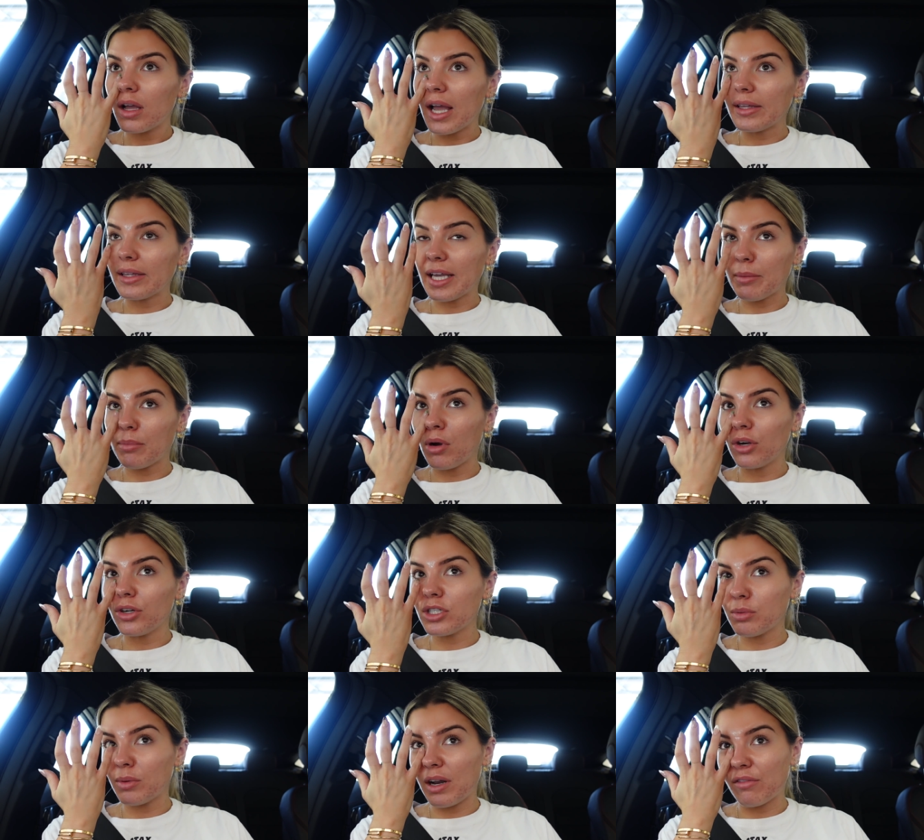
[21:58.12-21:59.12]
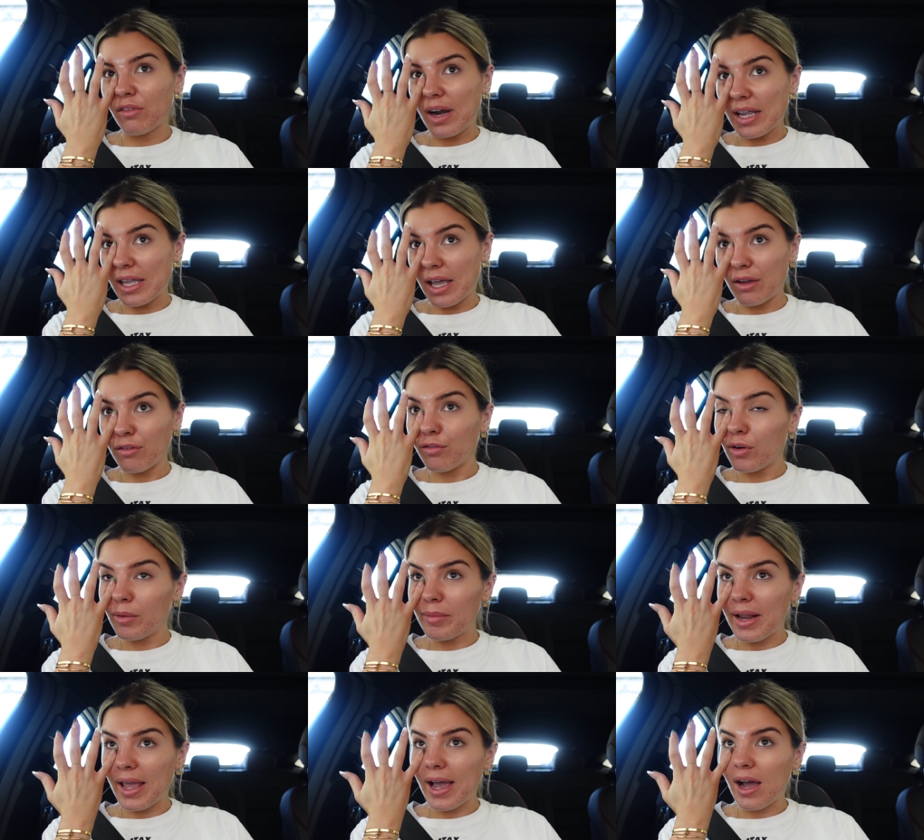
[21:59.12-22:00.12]
and like post whatever I get
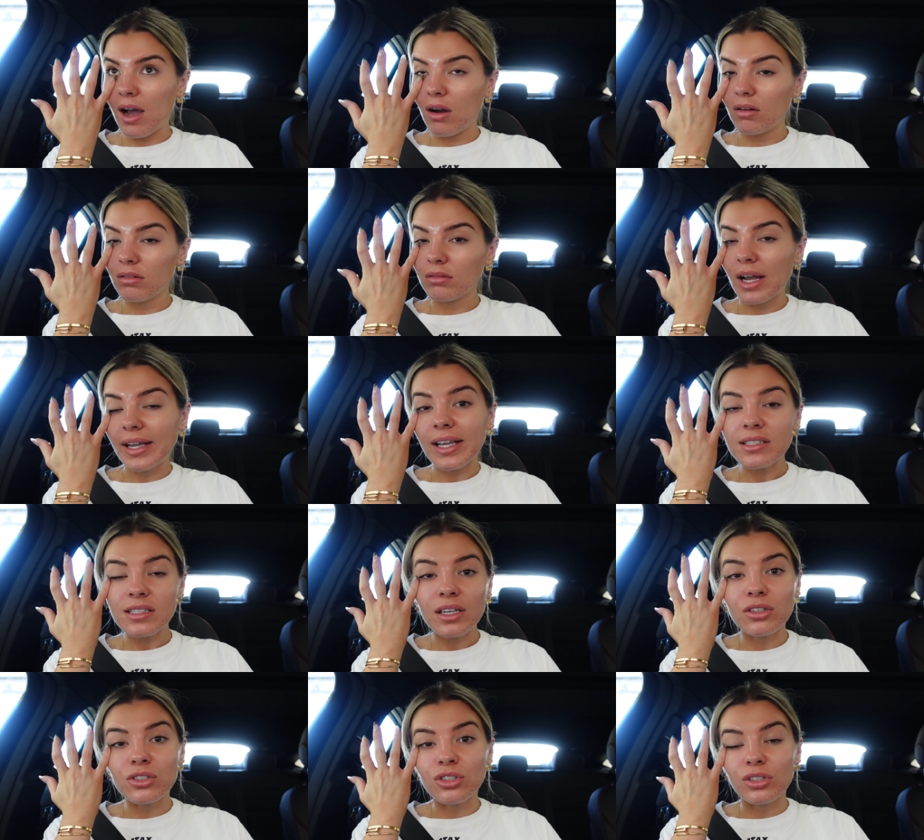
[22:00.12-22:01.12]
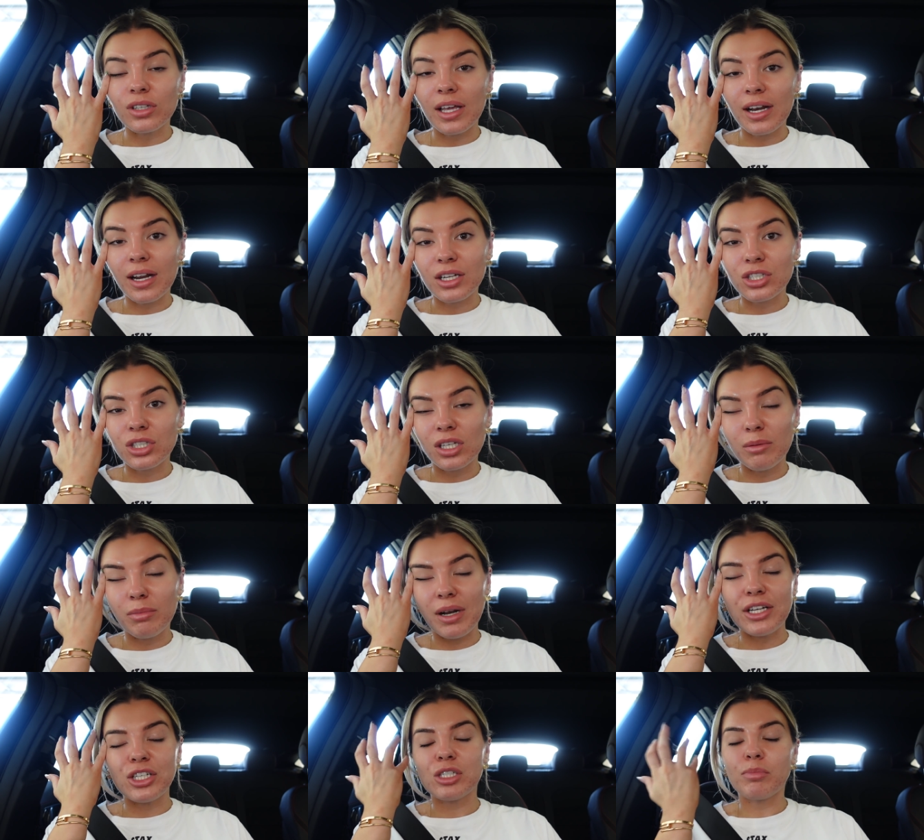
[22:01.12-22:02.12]
from now. I guess I could do that actually,
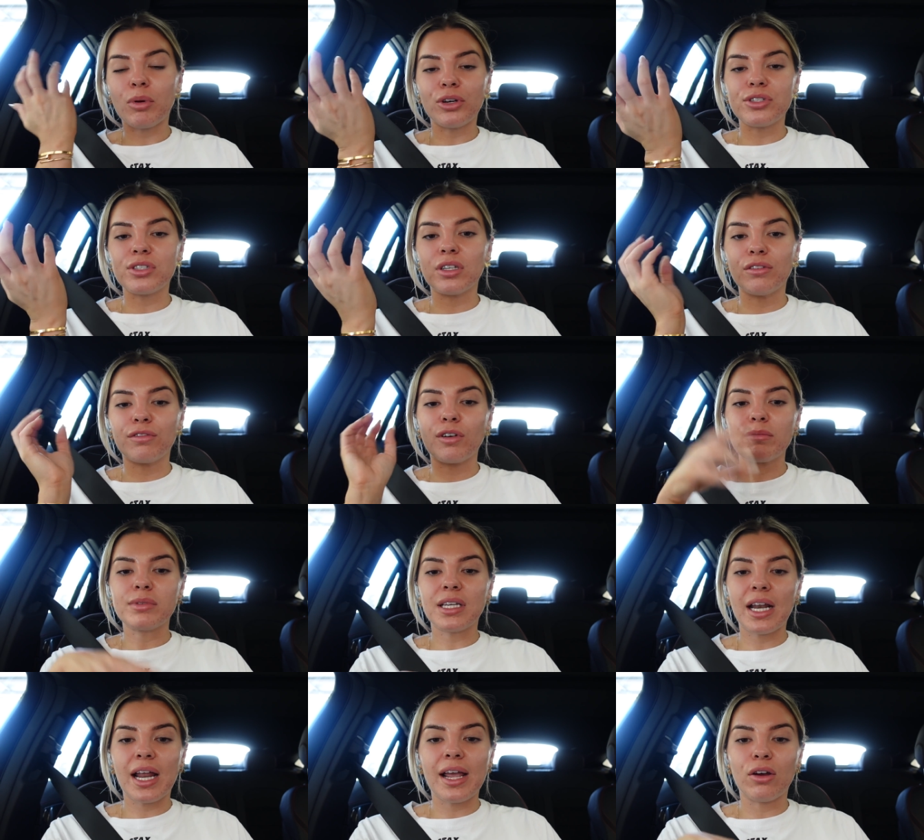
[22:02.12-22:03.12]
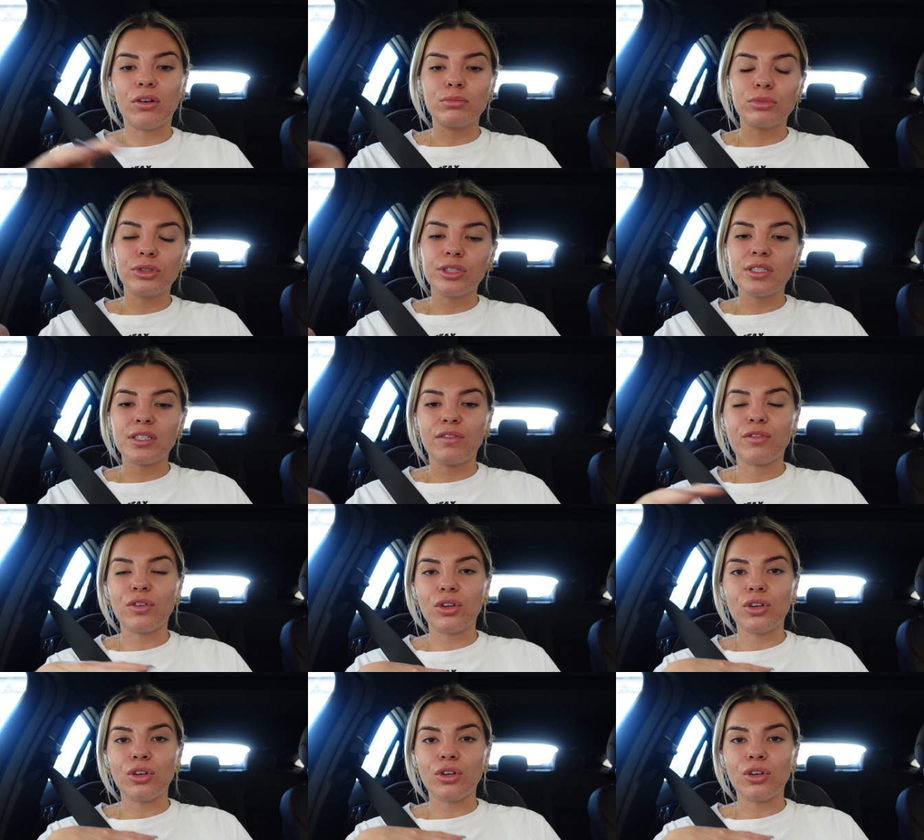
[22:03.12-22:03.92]
but I just posted from today onwards, if